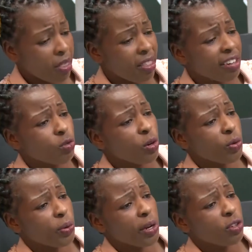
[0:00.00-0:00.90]
That's what
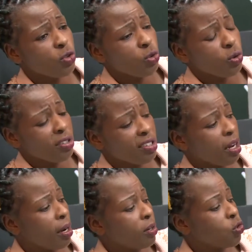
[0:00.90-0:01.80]
we're going to use
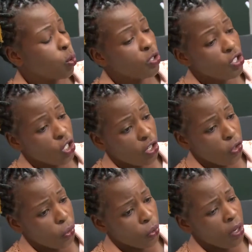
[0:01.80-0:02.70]
to audition
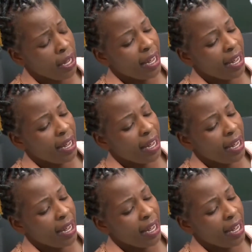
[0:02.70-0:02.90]
you.